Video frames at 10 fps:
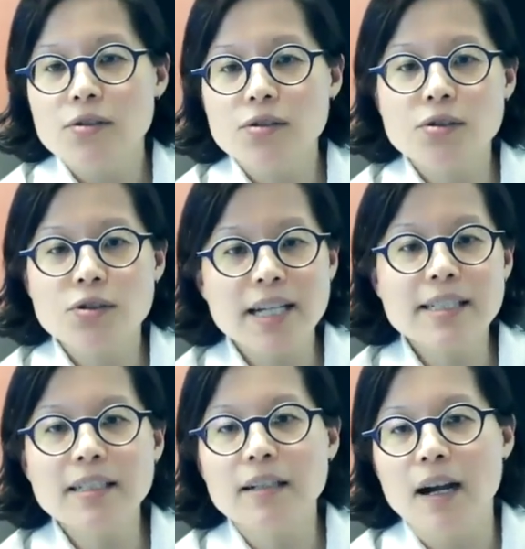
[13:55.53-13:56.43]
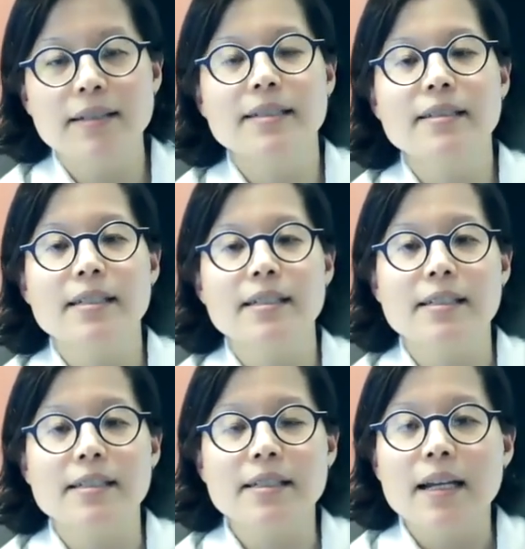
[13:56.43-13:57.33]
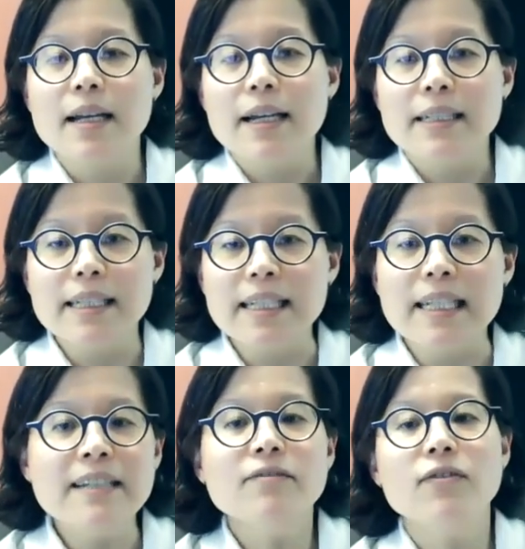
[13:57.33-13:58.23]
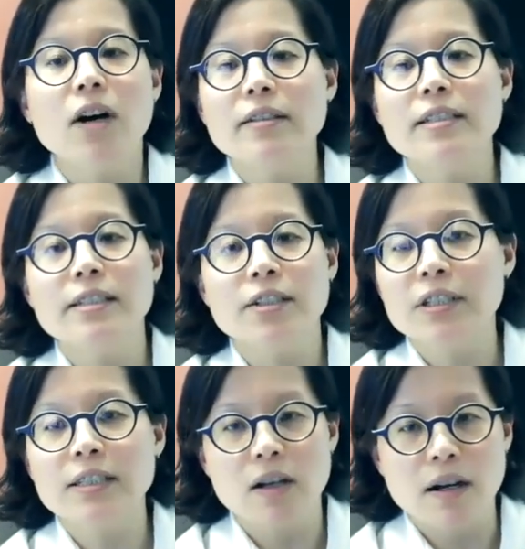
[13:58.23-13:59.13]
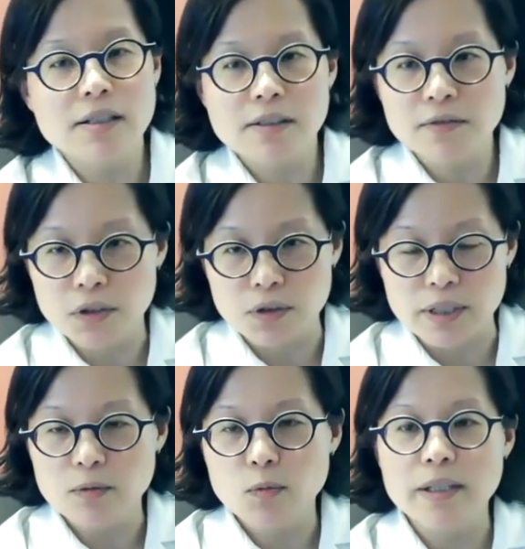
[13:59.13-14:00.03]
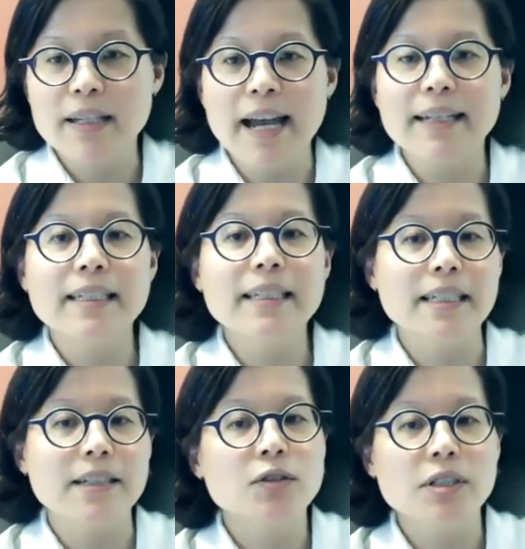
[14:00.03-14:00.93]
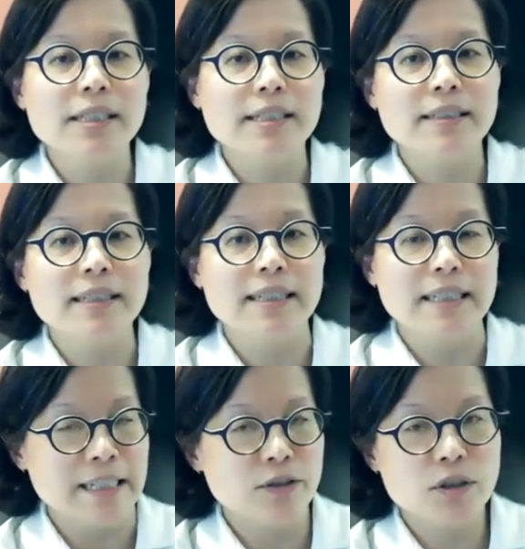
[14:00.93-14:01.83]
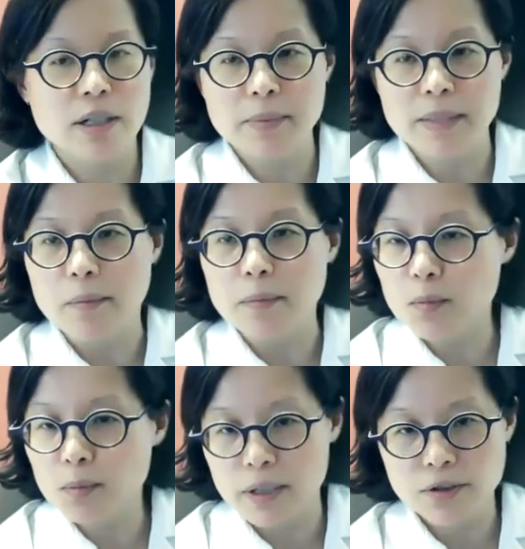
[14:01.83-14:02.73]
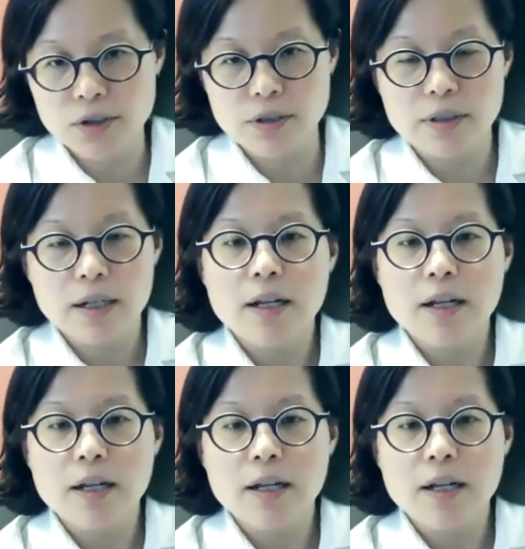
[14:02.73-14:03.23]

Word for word: So stress incontinence is the involuntary loss of urine with any increases in intra-abdominal pressure.